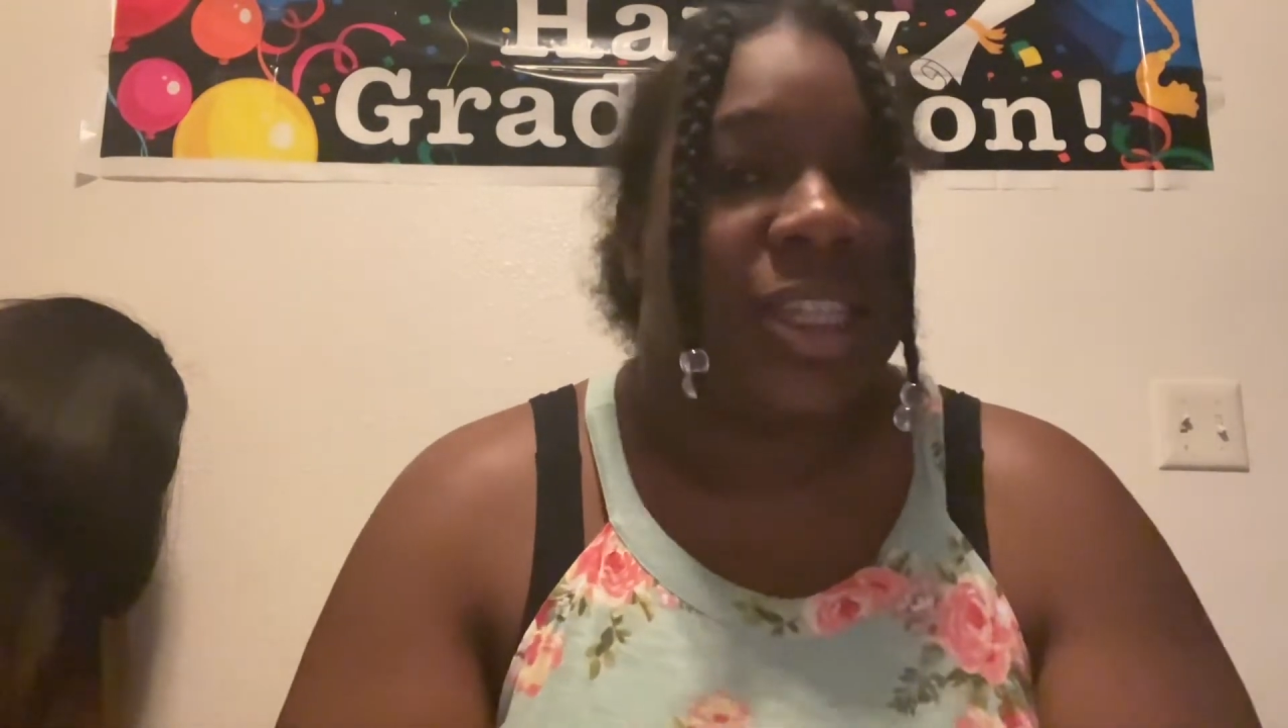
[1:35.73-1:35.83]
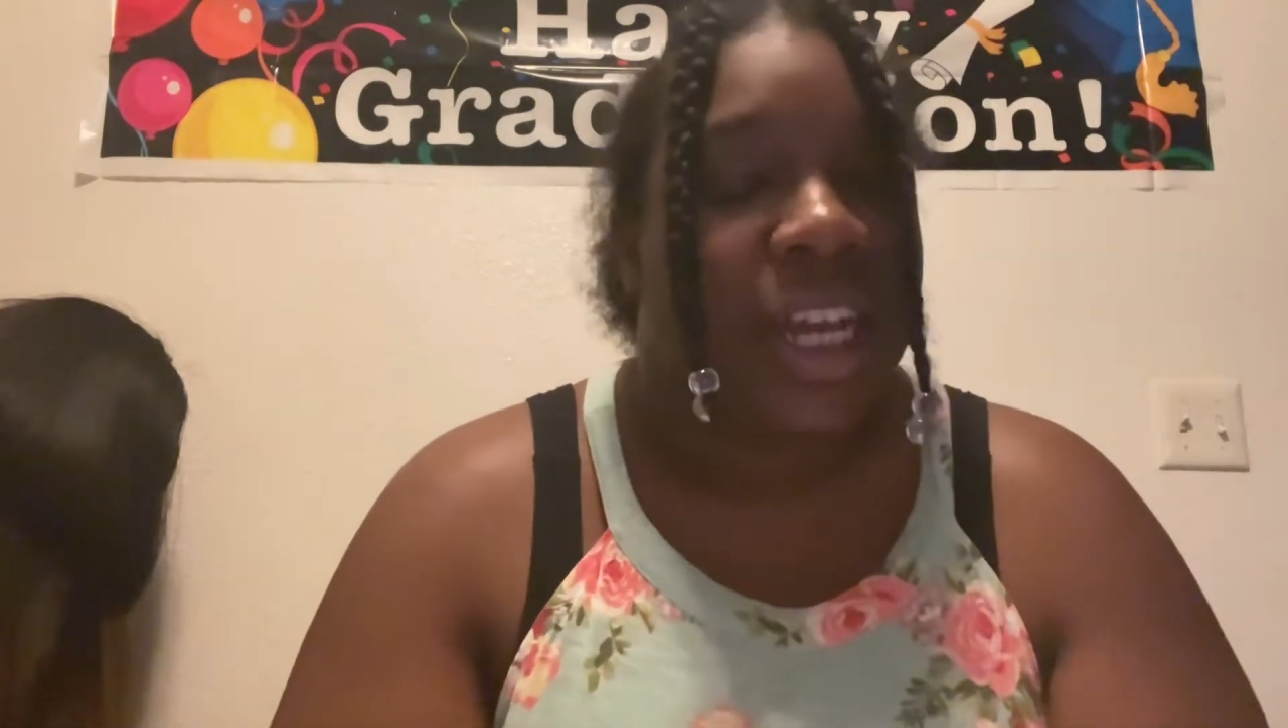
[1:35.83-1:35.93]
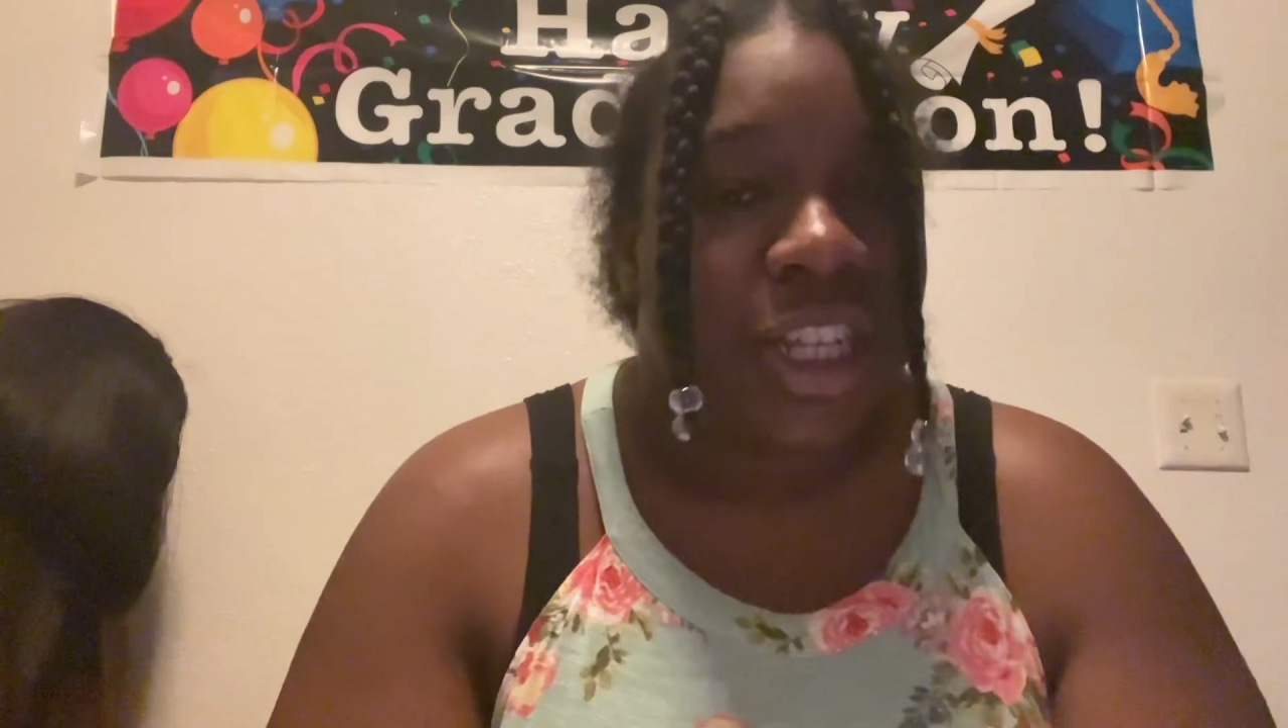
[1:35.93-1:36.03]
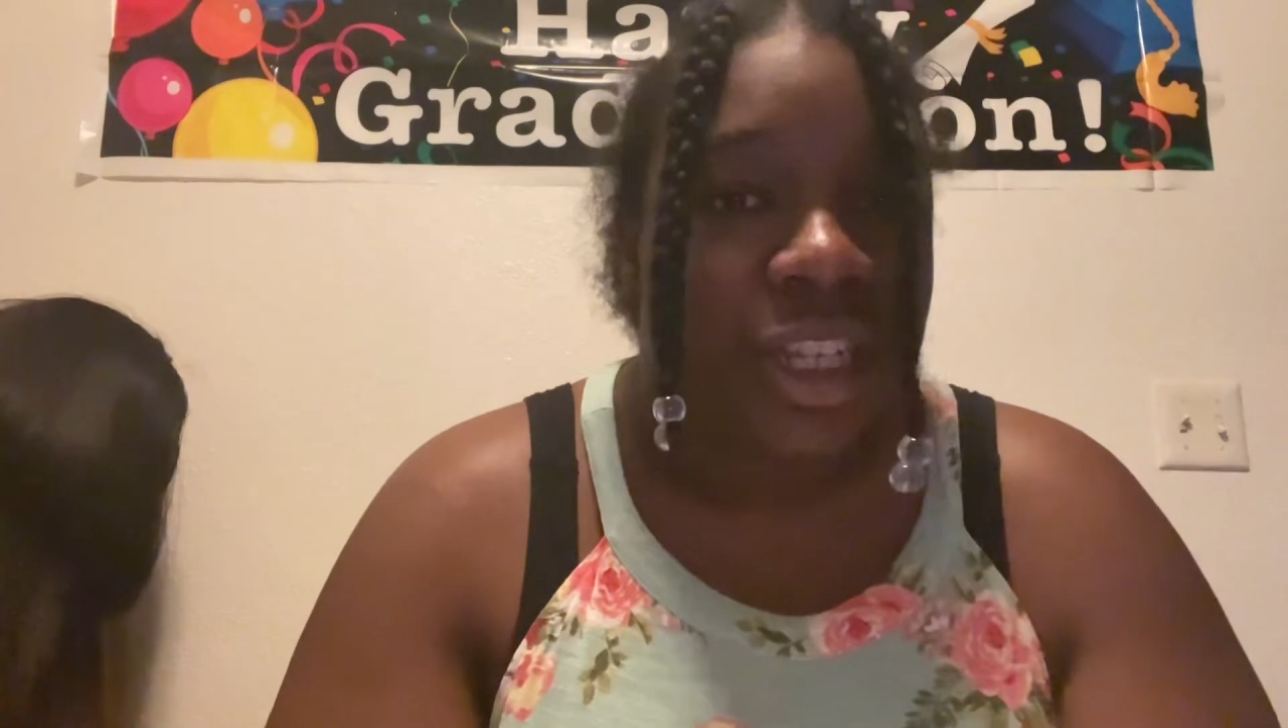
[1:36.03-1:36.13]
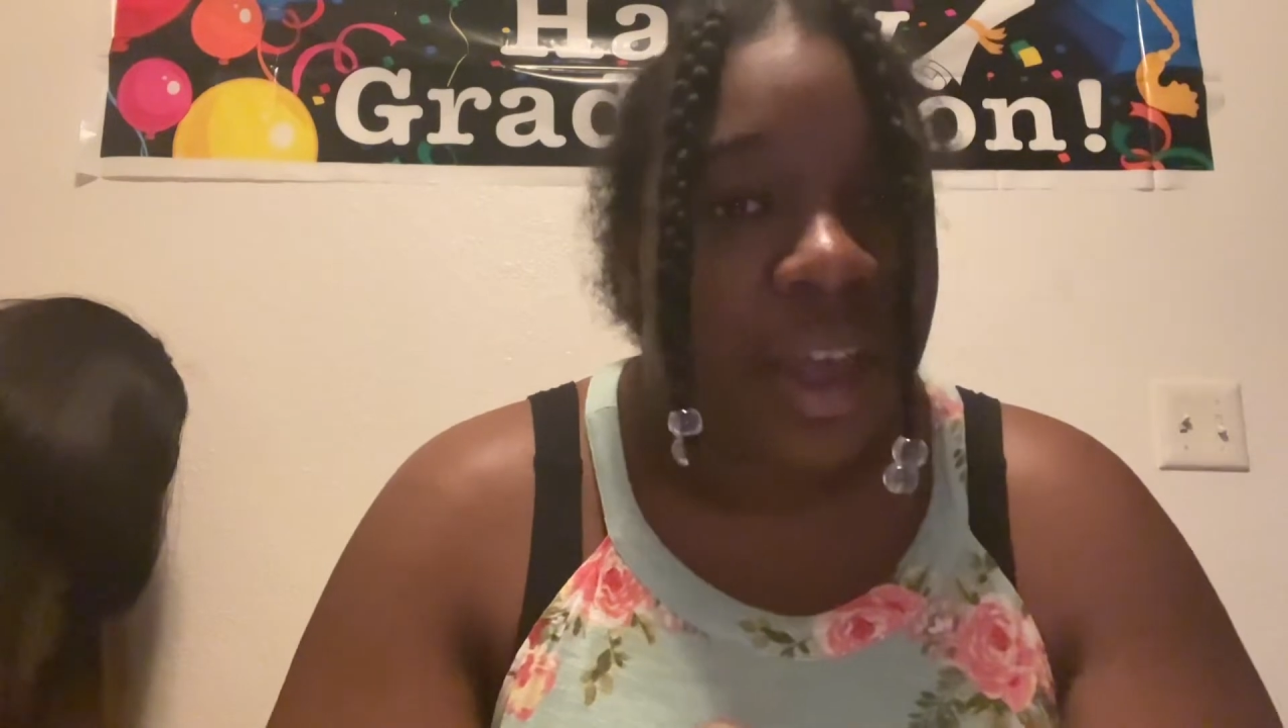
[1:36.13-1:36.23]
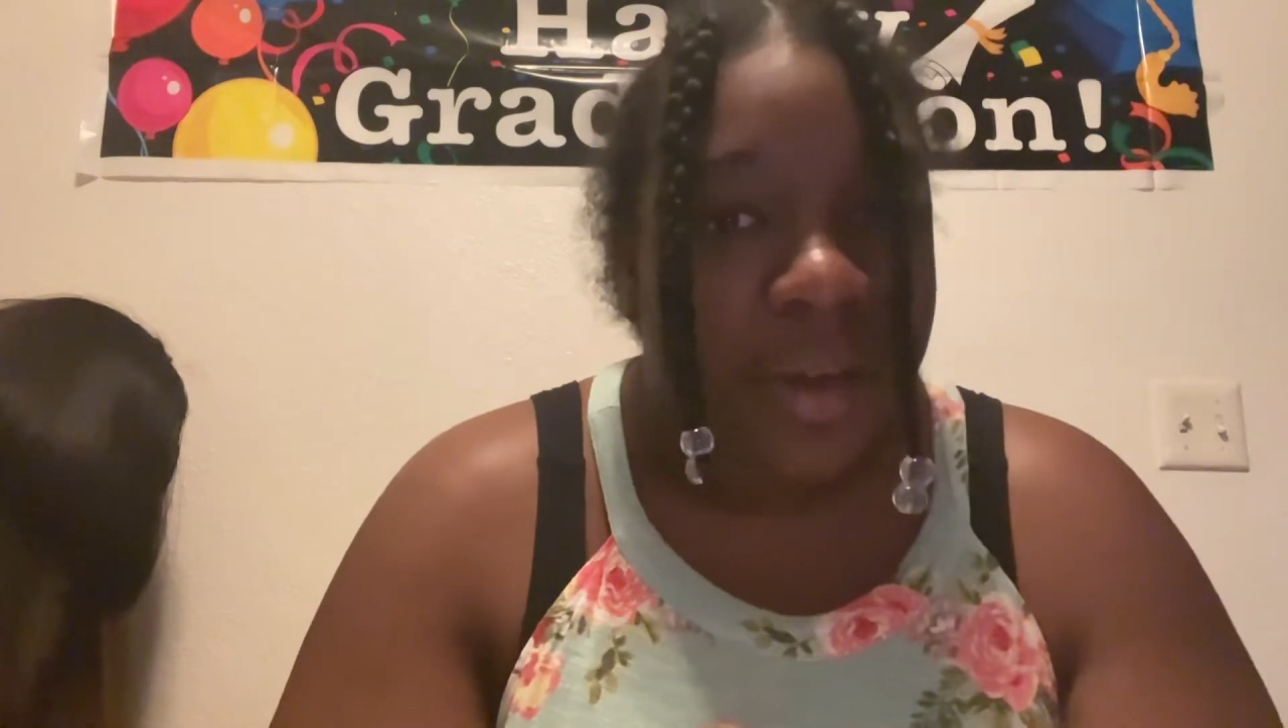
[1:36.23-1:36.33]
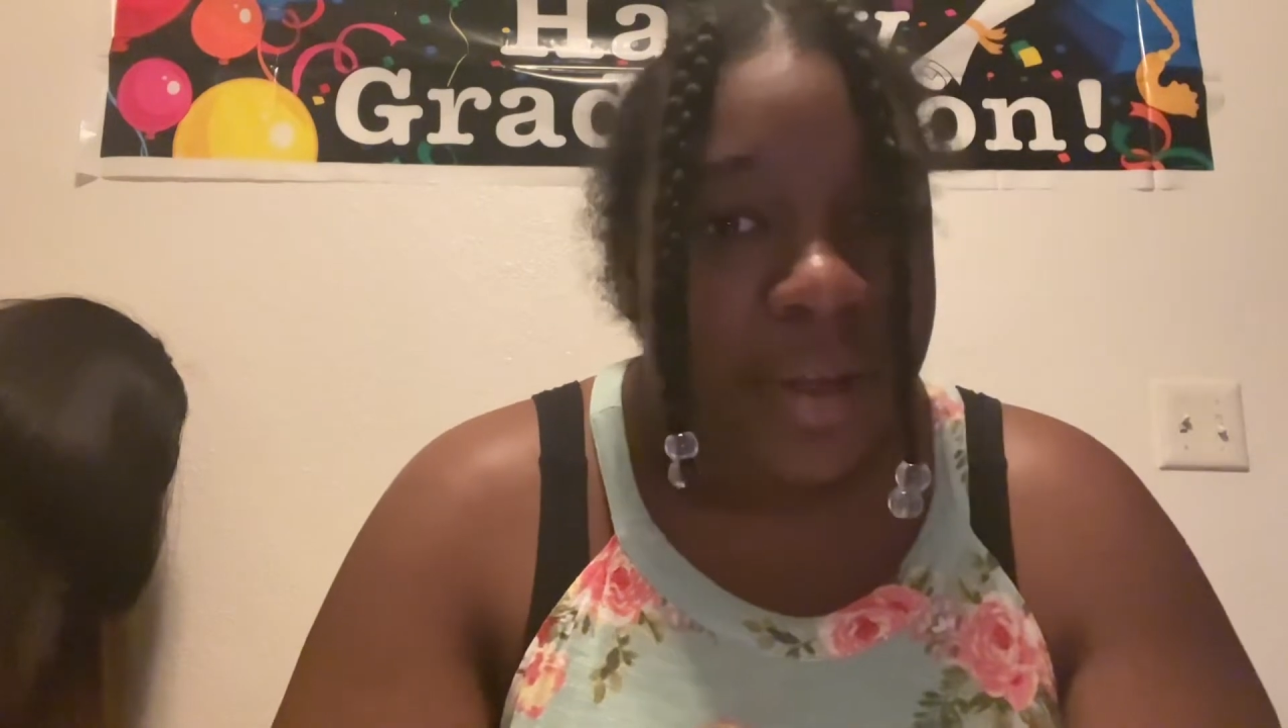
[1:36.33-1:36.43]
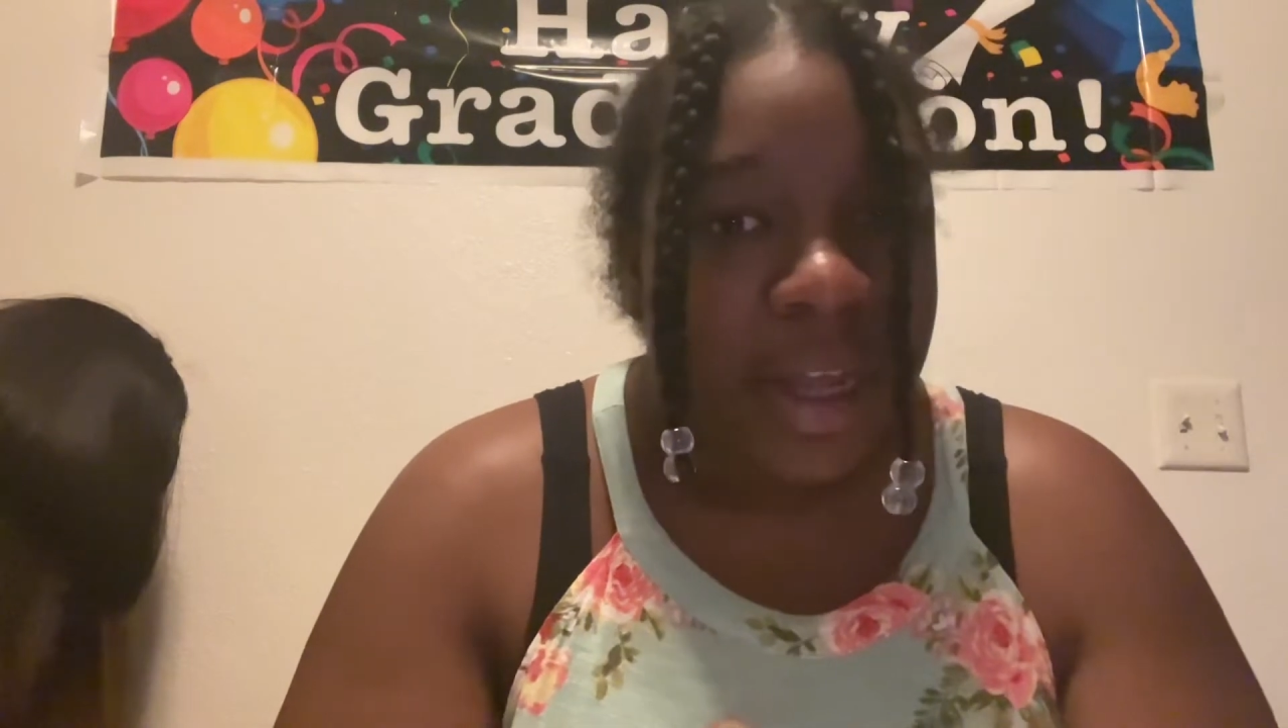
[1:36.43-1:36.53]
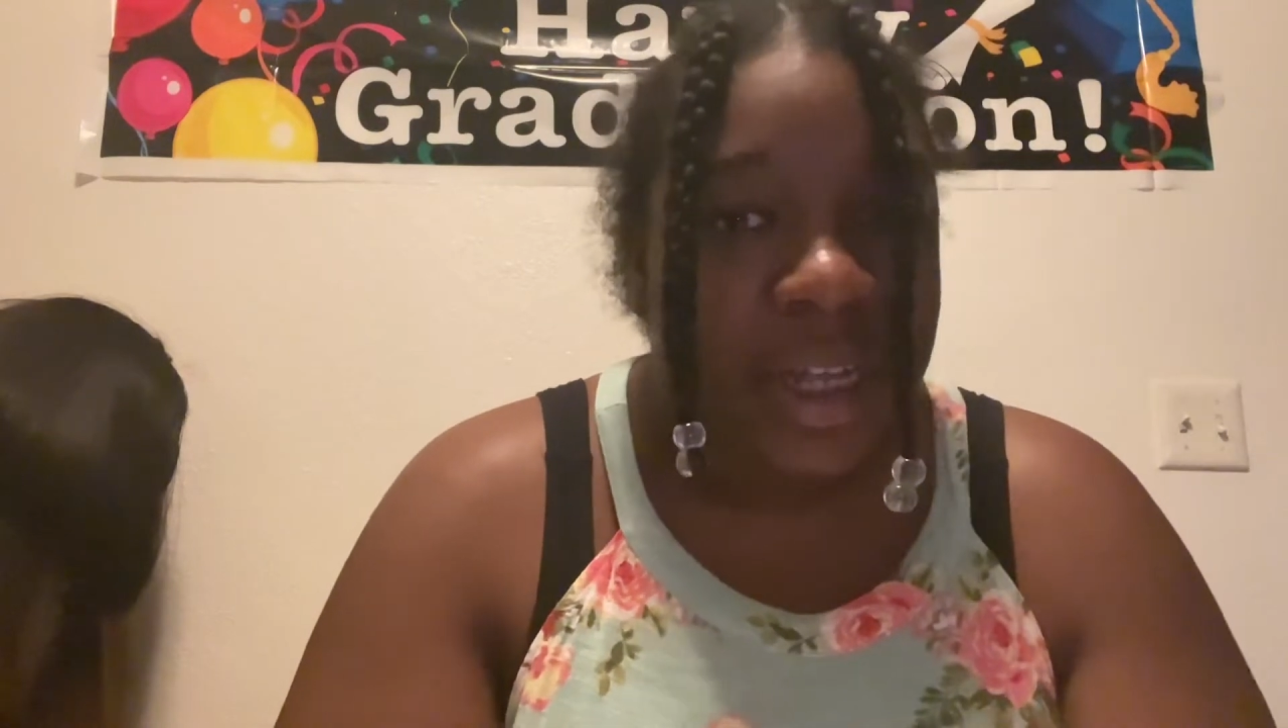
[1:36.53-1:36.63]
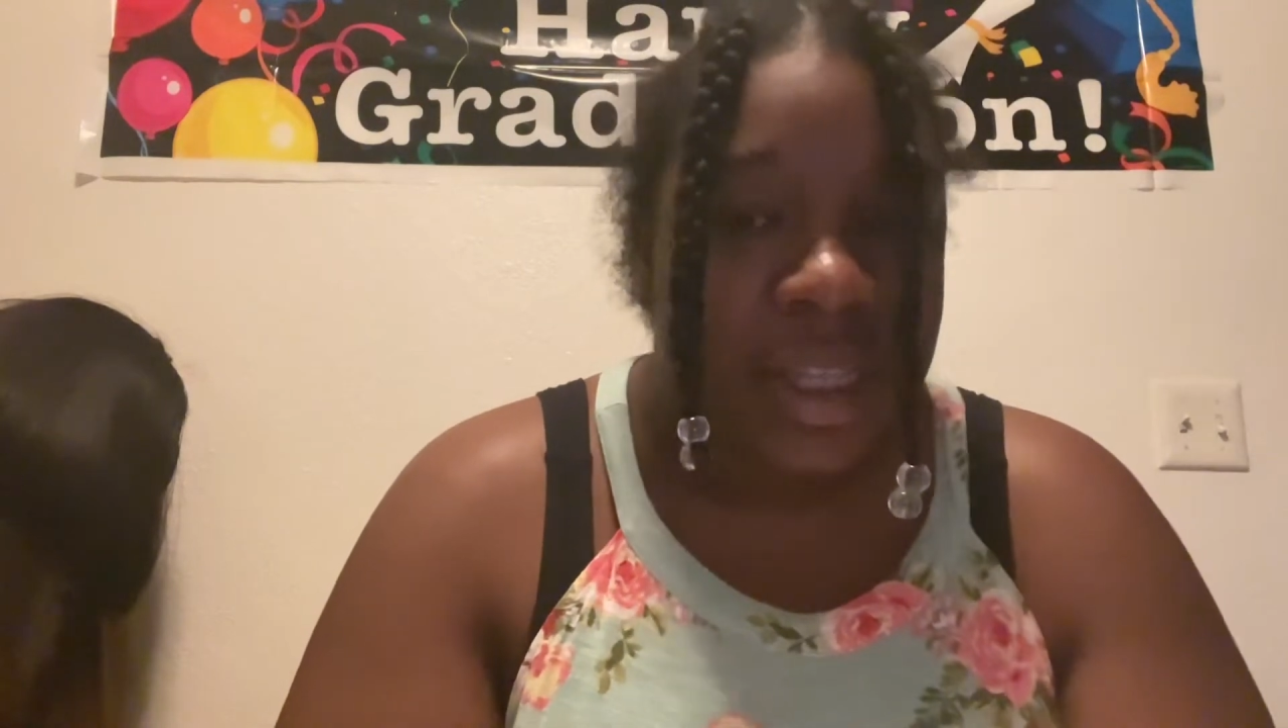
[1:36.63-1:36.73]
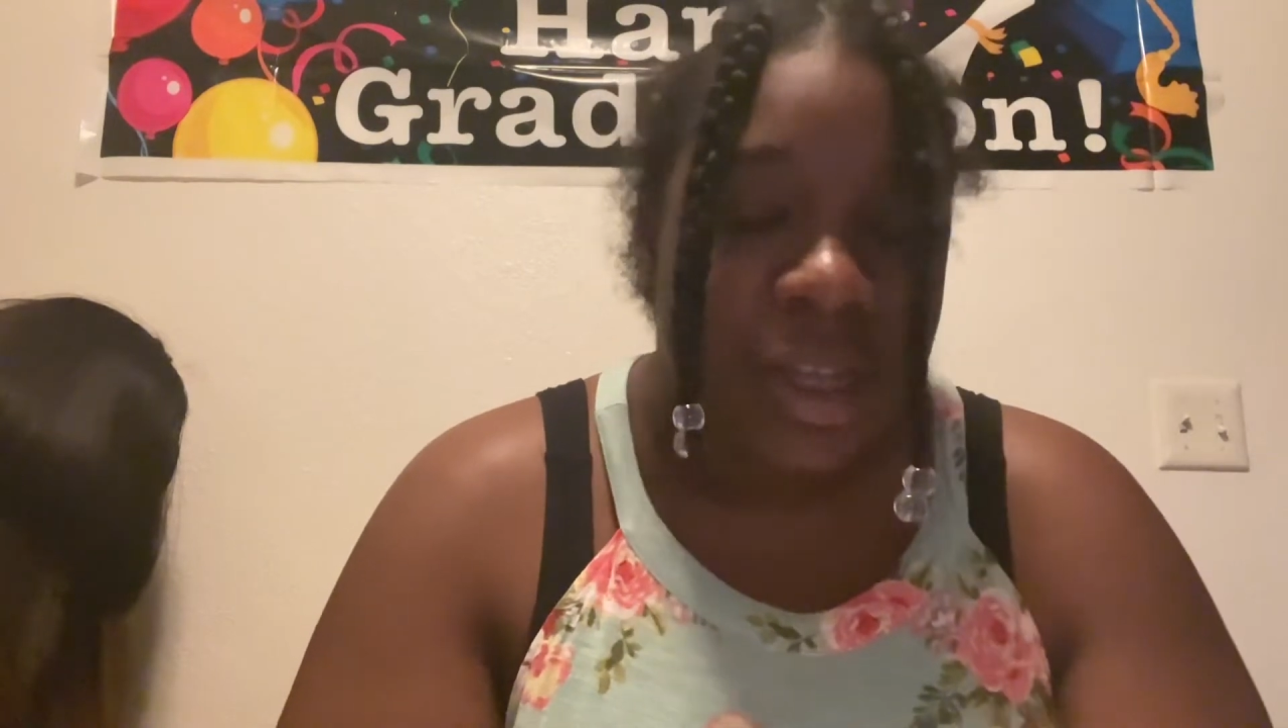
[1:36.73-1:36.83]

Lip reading: Sagittarius,